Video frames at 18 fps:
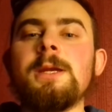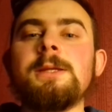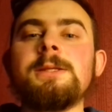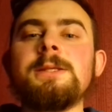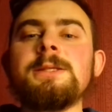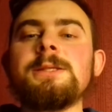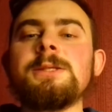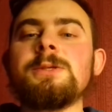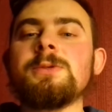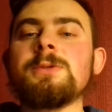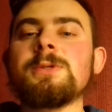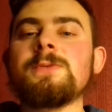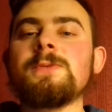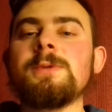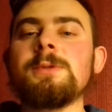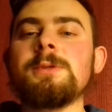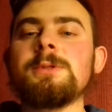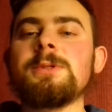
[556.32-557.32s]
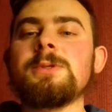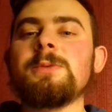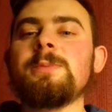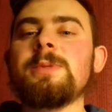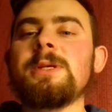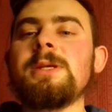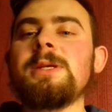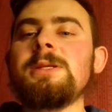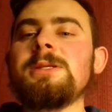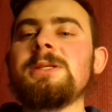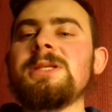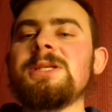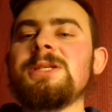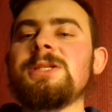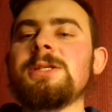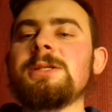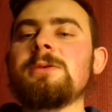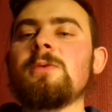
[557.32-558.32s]
It is useful to begin
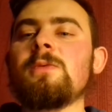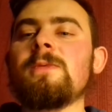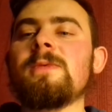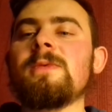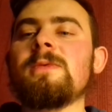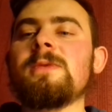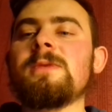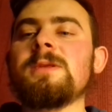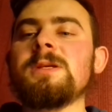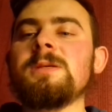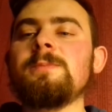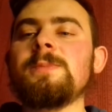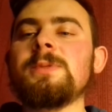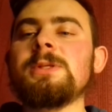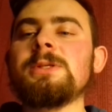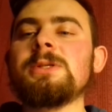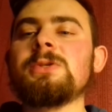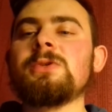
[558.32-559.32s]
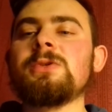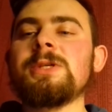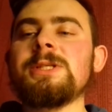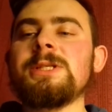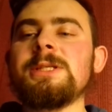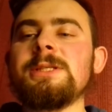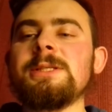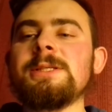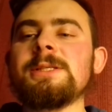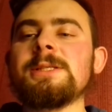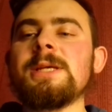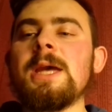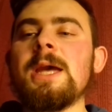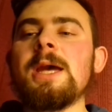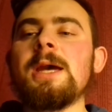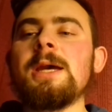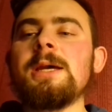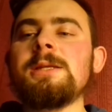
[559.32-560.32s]
teaching with simple greetings
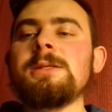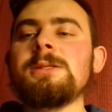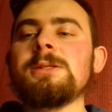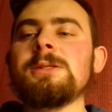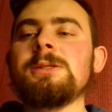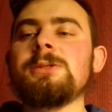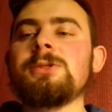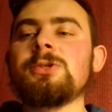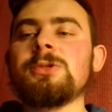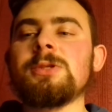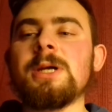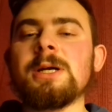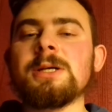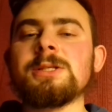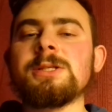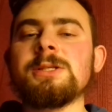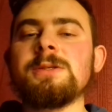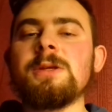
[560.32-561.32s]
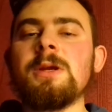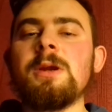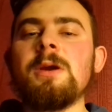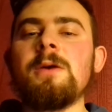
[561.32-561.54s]
and introduction.